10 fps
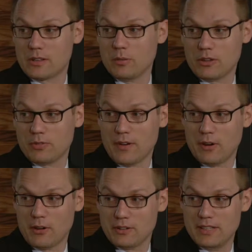and
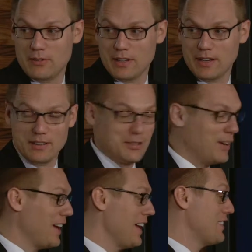helped out quite a
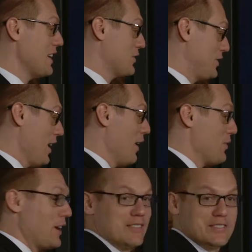lot for me
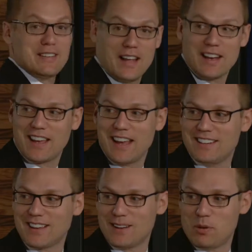uh,
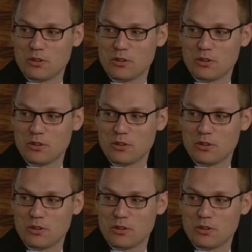because